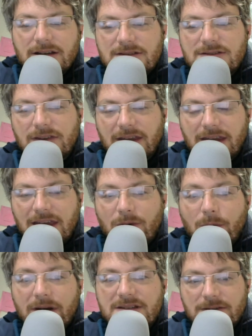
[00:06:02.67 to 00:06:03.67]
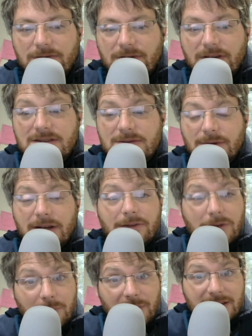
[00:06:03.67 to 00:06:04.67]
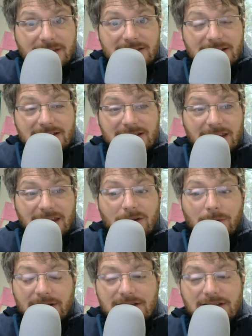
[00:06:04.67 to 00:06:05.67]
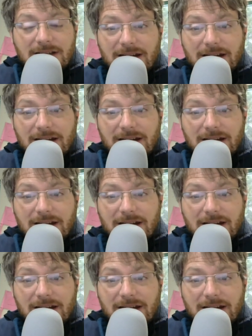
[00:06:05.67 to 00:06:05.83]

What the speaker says: So the key question for this one, if you pick this as the key question,